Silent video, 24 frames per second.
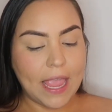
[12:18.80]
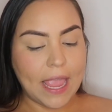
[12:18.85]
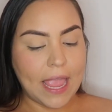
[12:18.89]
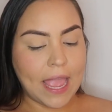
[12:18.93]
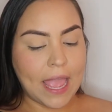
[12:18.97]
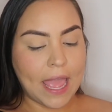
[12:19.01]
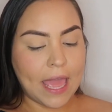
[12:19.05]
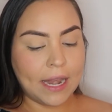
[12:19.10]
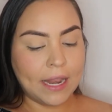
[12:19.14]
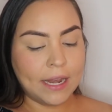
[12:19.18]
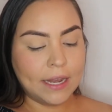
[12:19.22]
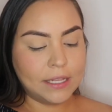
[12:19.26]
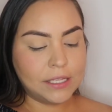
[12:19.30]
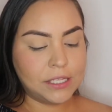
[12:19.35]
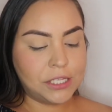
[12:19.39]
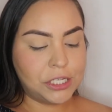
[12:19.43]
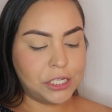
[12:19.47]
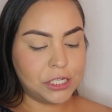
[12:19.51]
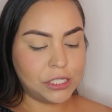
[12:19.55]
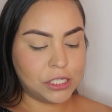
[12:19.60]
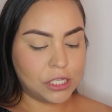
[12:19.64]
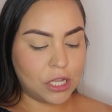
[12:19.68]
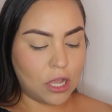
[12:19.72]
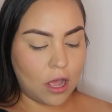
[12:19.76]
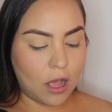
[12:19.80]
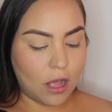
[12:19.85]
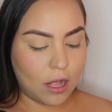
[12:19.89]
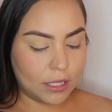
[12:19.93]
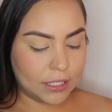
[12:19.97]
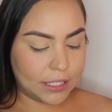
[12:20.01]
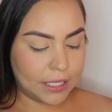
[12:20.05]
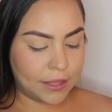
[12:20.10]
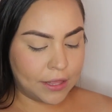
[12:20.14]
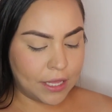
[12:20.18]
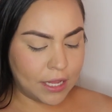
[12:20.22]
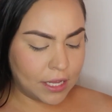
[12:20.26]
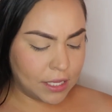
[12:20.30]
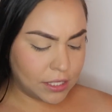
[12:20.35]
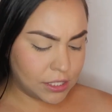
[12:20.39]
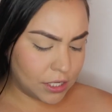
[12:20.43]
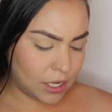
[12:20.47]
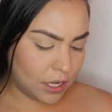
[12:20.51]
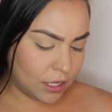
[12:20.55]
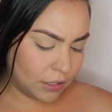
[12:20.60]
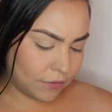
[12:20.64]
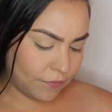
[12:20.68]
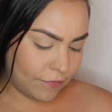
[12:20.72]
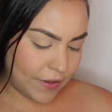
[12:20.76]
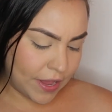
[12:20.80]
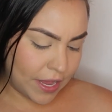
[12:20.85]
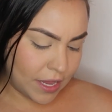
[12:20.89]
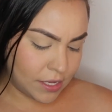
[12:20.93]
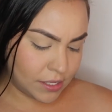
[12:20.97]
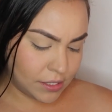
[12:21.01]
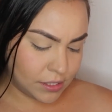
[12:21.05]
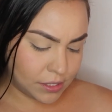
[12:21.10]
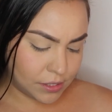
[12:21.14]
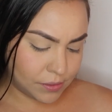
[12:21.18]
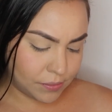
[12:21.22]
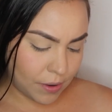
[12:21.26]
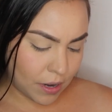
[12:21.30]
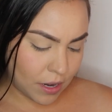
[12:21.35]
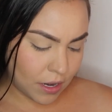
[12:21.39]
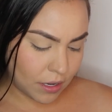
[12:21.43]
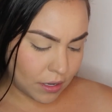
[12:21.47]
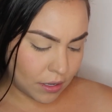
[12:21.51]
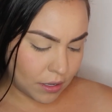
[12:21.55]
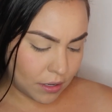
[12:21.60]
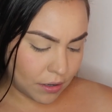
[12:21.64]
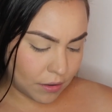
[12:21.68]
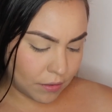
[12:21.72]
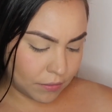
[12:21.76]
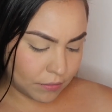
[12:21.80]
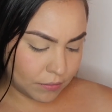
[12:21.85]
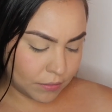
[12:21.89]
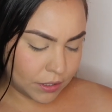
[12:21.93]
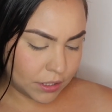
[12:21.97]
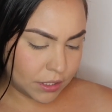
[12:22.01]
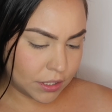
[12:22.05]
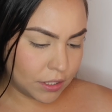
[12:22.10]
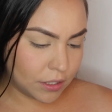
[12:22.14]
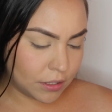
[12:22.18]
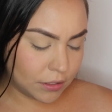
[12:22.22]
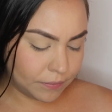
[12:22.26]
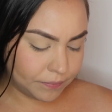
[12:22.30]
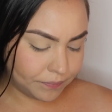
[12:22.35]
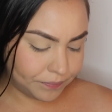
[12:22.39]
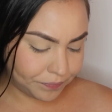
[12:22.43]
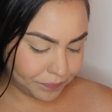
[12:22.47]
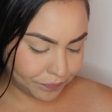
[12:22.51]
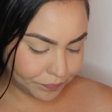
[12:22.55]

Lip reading: And it is just called, I think it's called Face, right? No, what is it called?